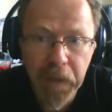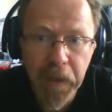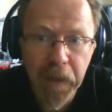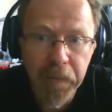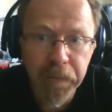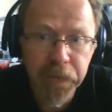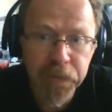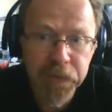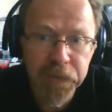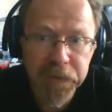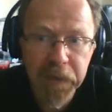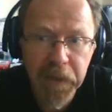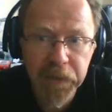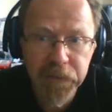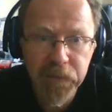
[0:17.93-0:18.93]
computer
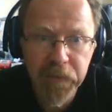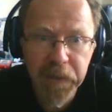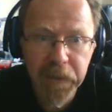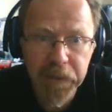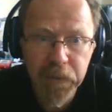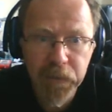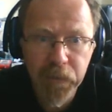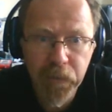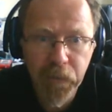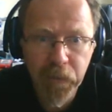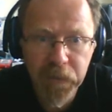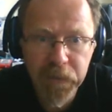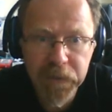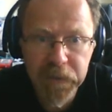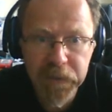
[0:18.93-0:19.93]
science related
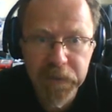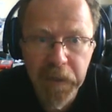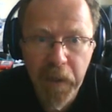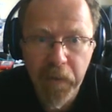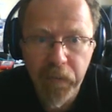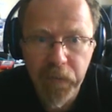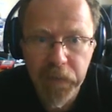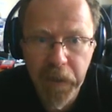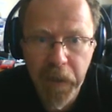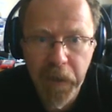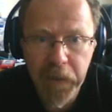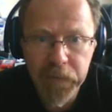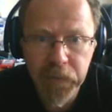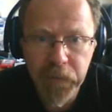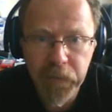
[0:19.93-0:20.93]
courses for the
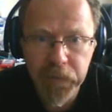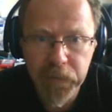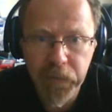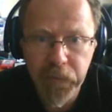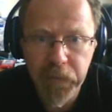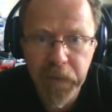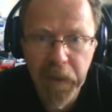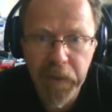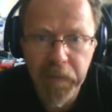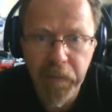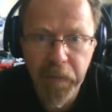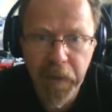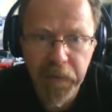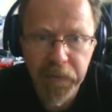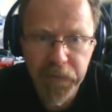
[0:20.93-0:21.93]
high school student at
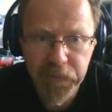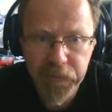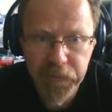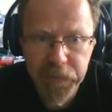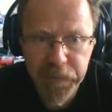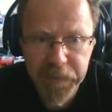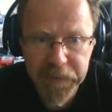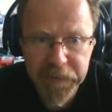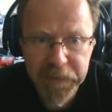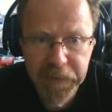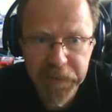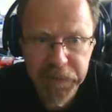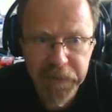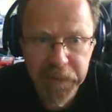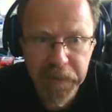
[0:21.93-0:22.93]
Math Enrichment
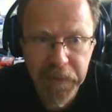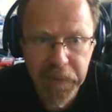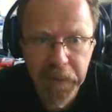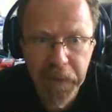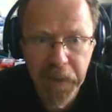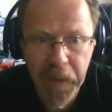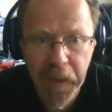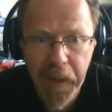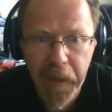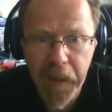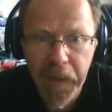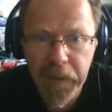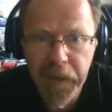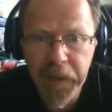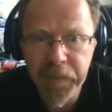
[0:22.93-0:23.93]
Center.
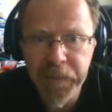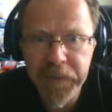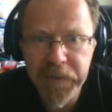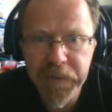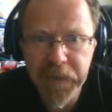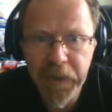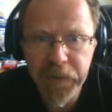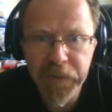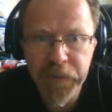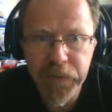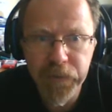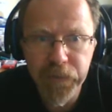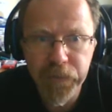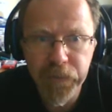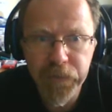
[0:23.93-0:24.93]
Let me start
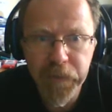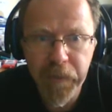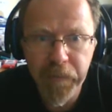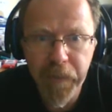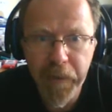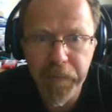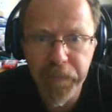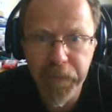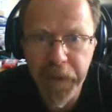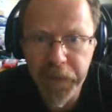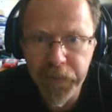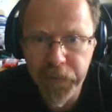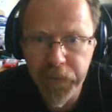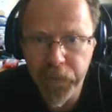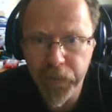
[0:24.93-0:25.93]
introducing my
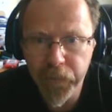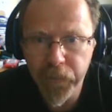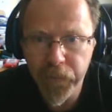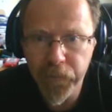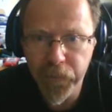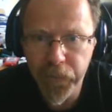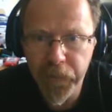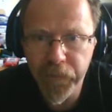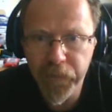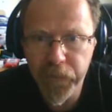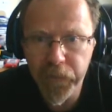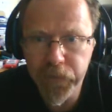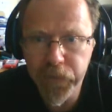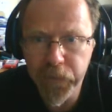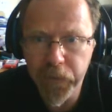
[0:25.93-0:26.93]
brand new, fully
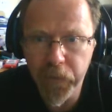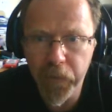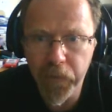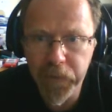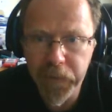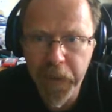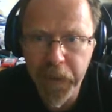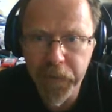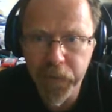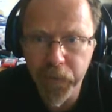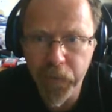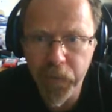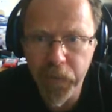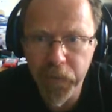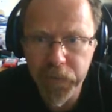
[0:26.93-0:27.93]
virtual online
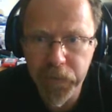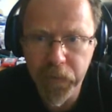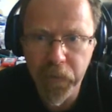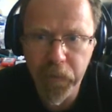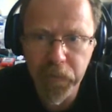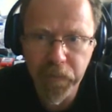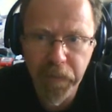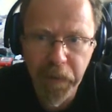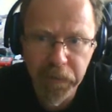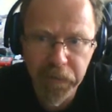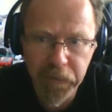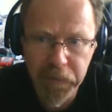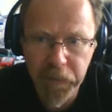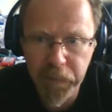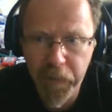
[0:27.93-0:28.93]
course called
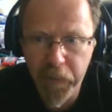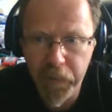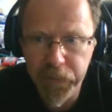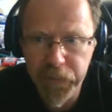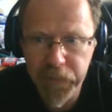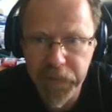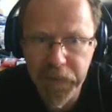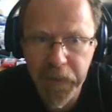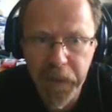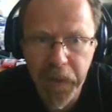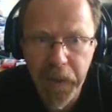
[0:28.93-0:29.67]
Python in Motion.